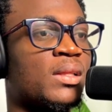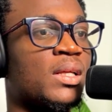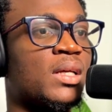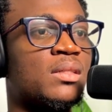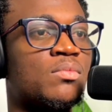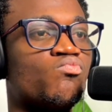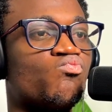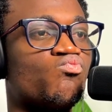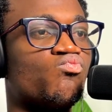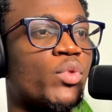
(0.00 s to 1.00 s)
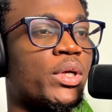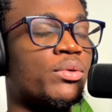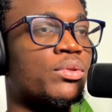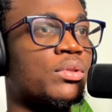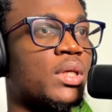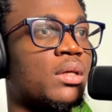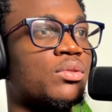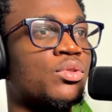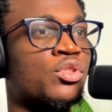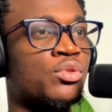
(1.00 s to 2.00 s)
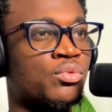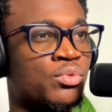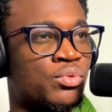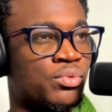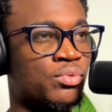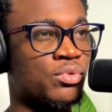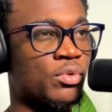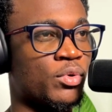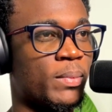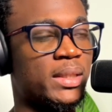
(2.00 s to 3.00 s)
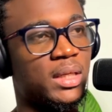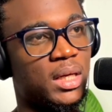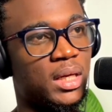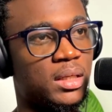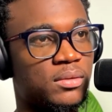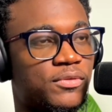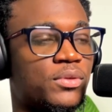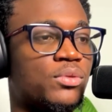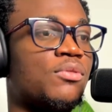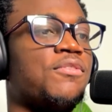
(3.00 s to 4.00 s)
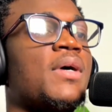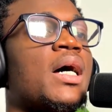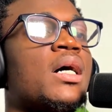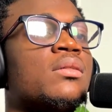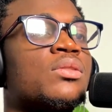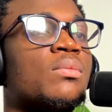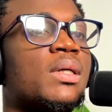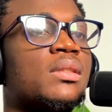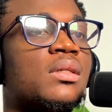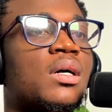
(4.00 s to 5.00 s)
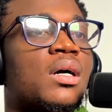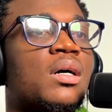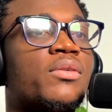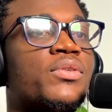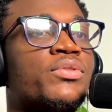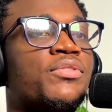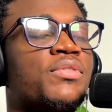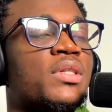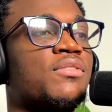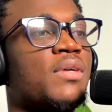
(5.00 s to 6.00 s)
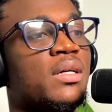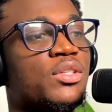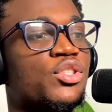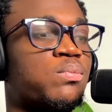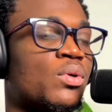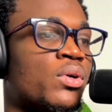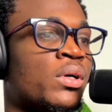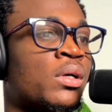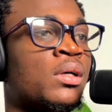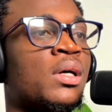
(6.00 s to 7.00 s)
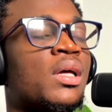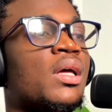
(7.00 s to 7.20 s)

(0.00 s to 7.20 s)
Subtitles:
Then what else? Yes. Command N for new file, Command R for refresh file explorer.